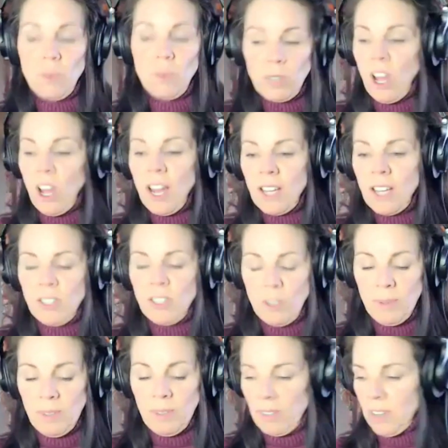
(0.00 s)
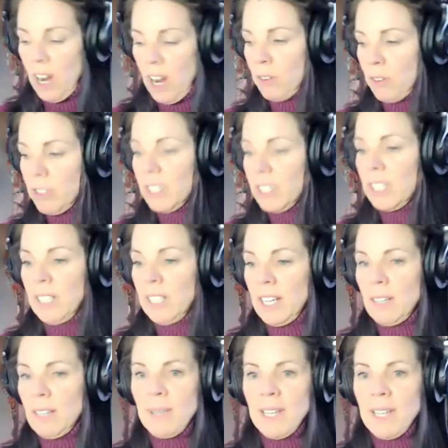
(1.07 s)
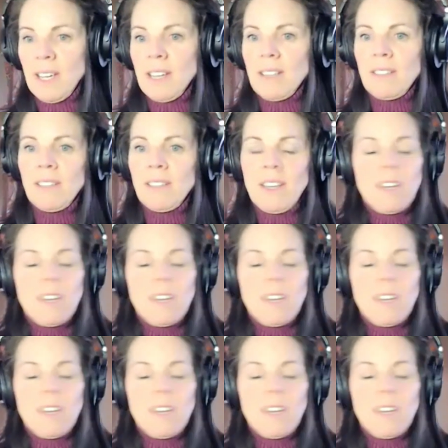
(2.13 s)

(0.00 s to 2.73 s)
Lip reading: which I really like because,